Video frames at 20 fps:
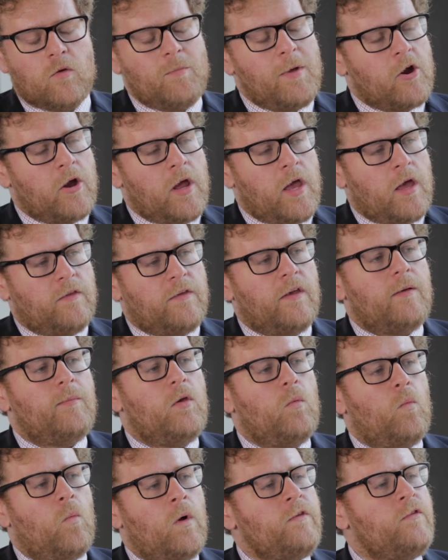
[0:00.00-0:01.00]
Mary Ann, tell me,
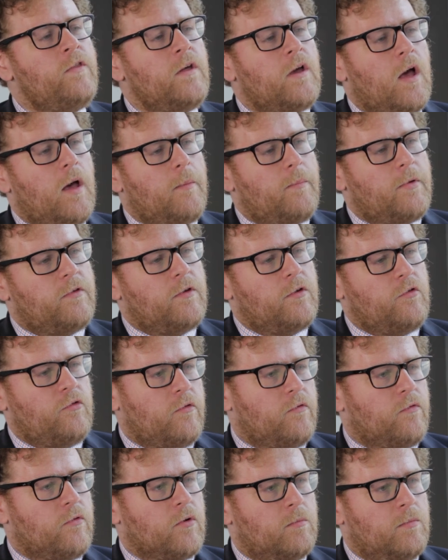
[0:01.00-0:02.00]
what's the competition
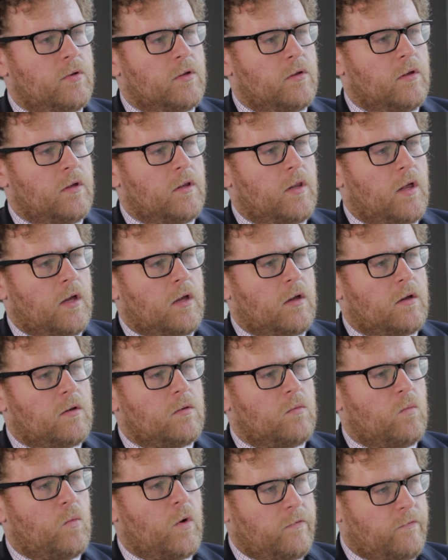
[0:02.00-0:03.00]
for a building like
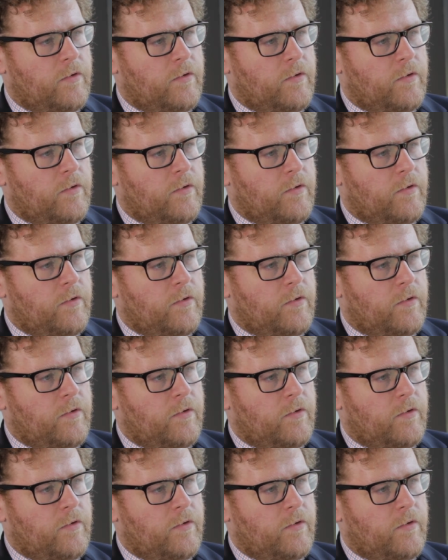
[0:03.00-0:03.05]
One